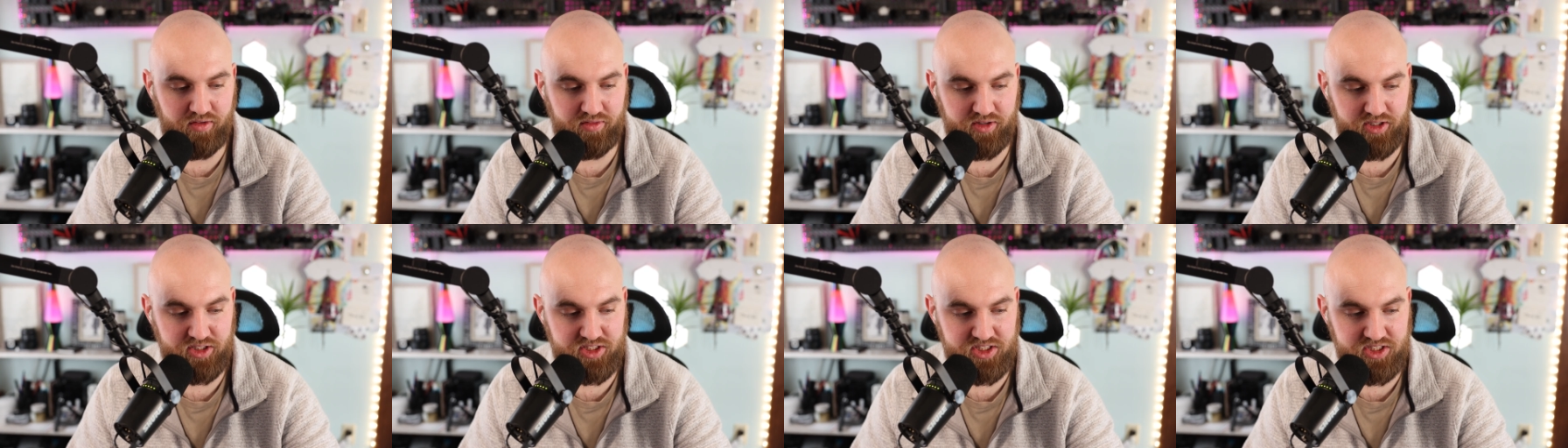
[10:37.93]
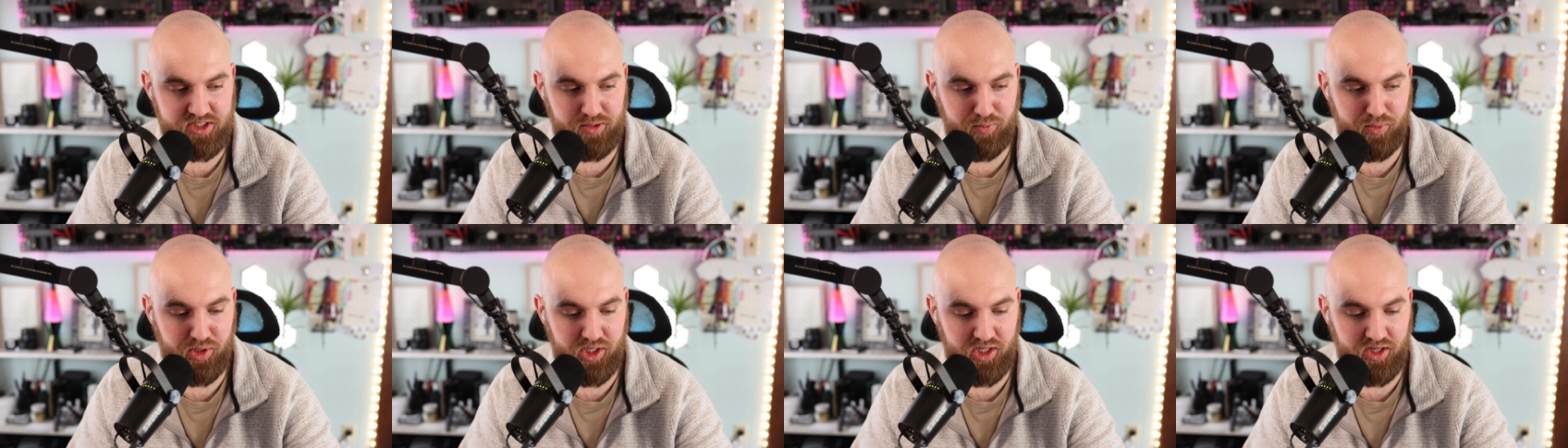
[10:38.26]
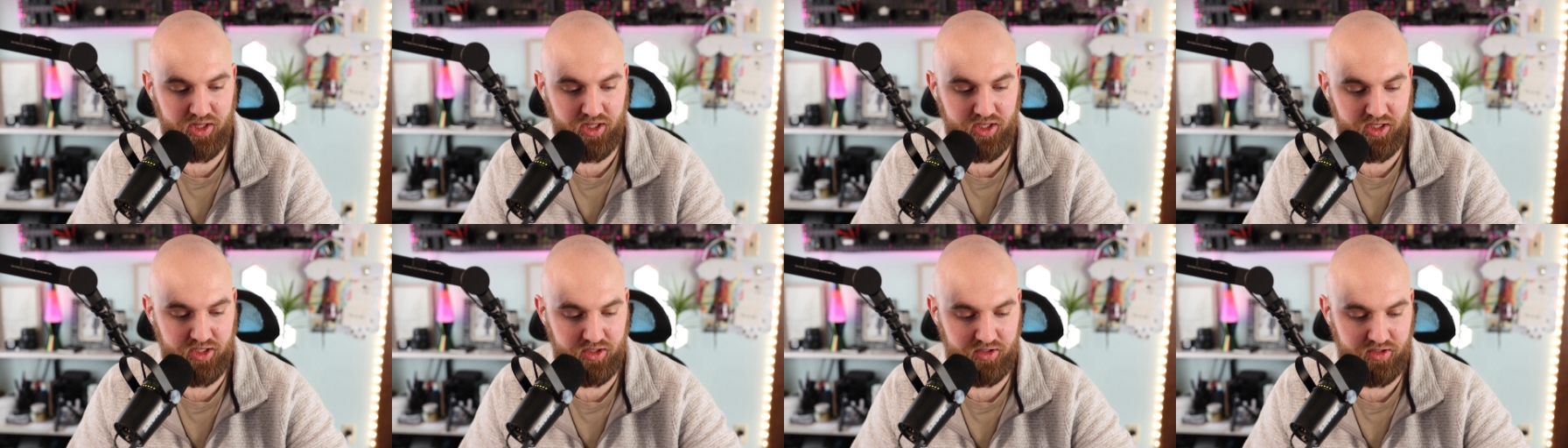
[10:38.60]
somebody
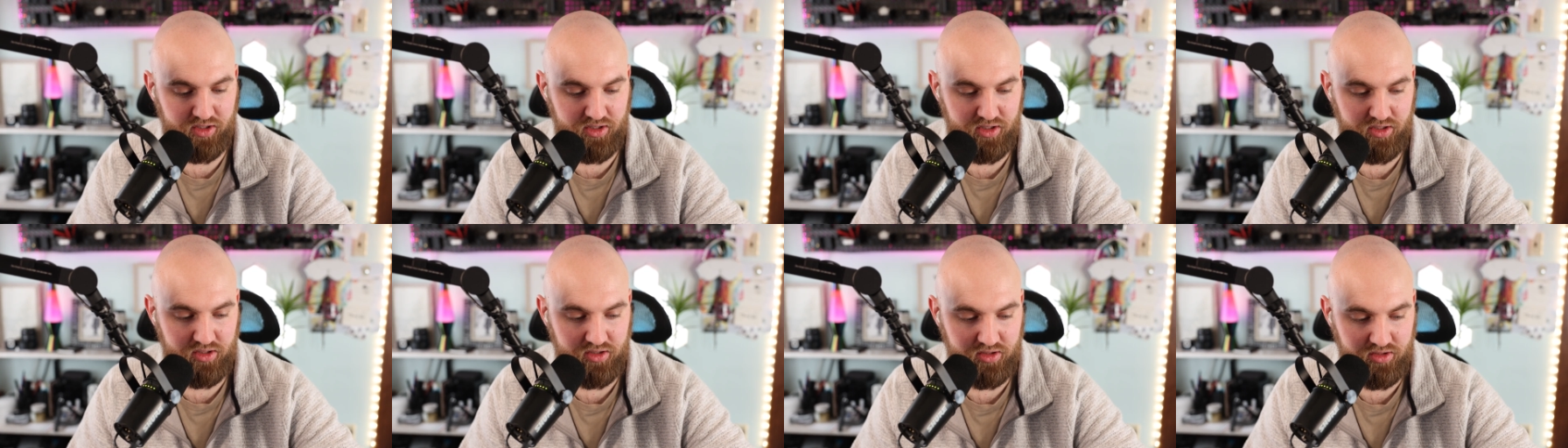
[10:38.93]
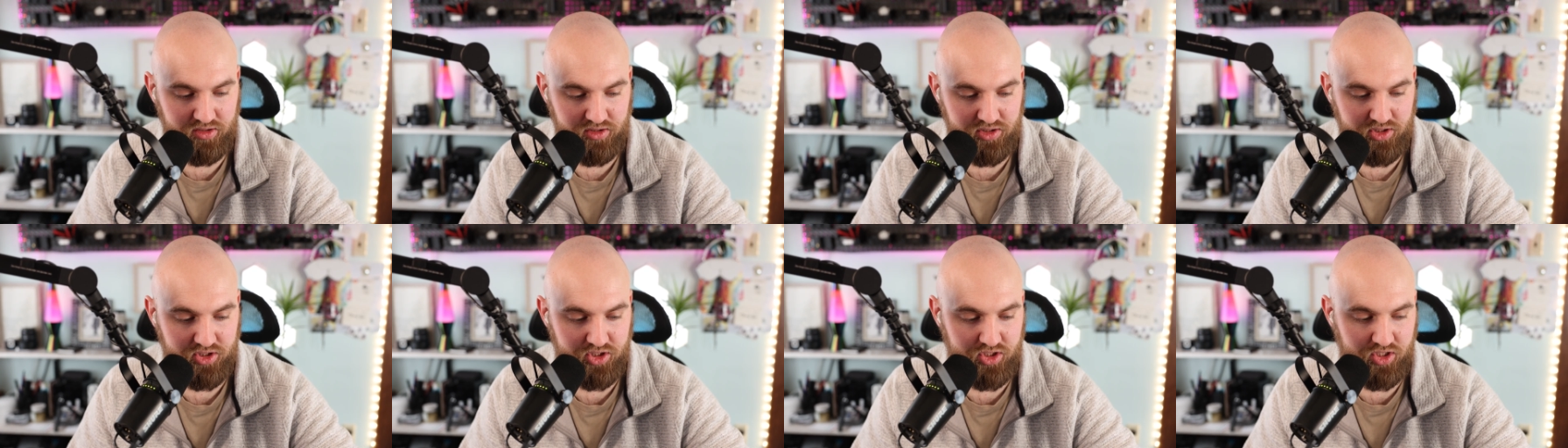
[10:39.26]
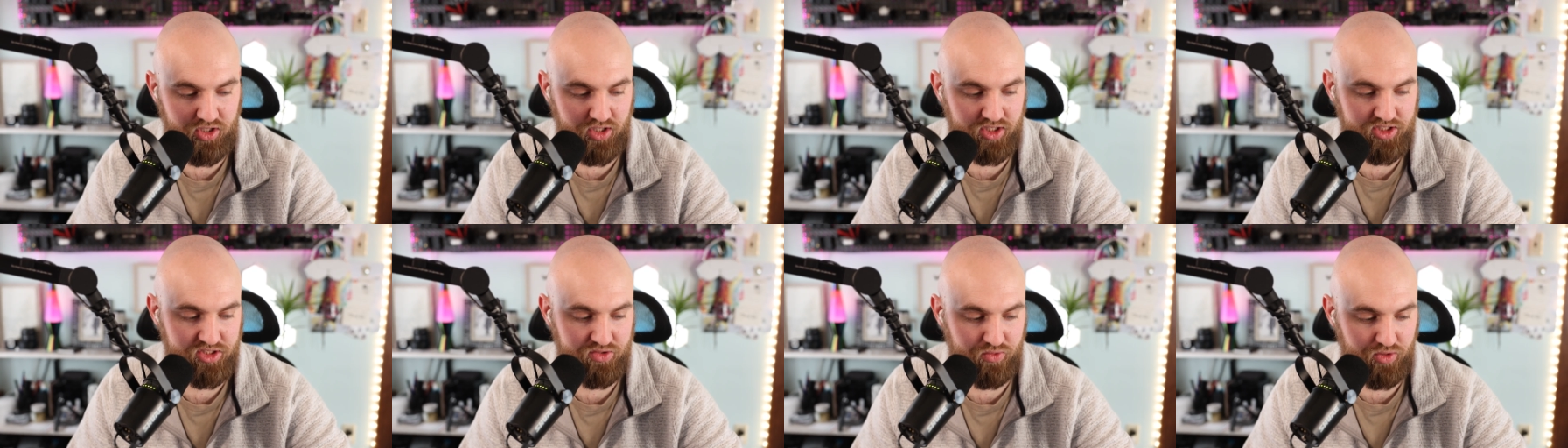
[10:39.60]
that you can
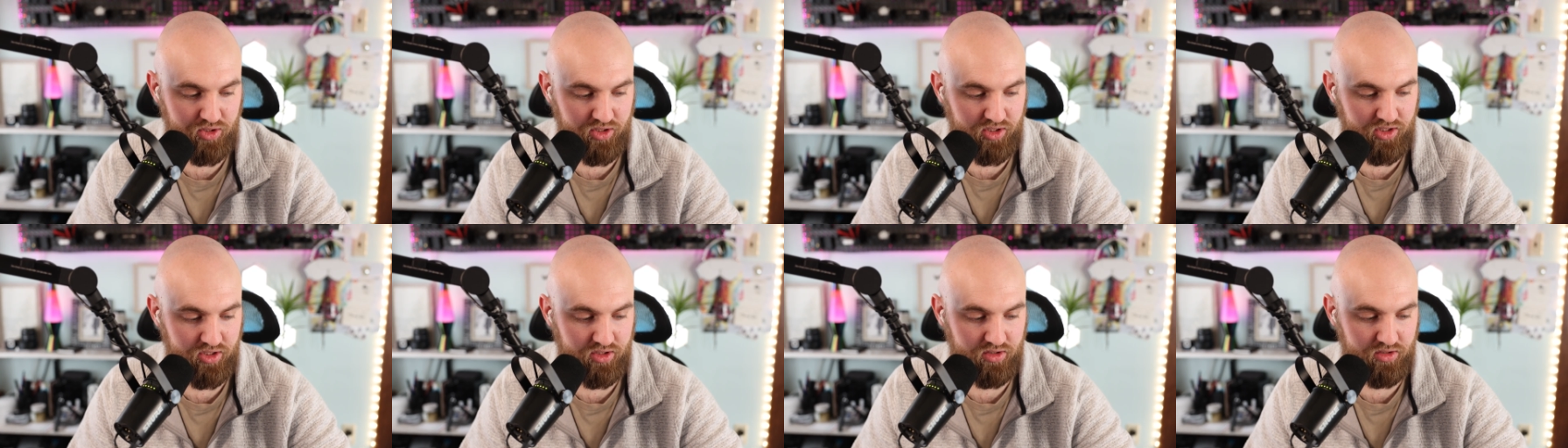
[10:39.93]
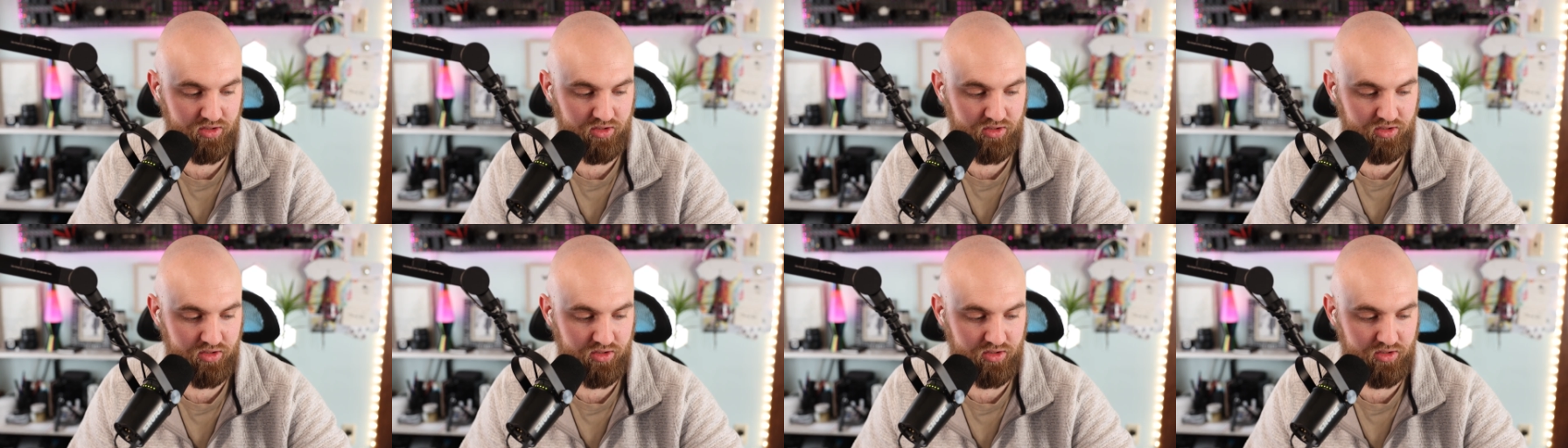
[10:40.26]
trust with you. Yeah.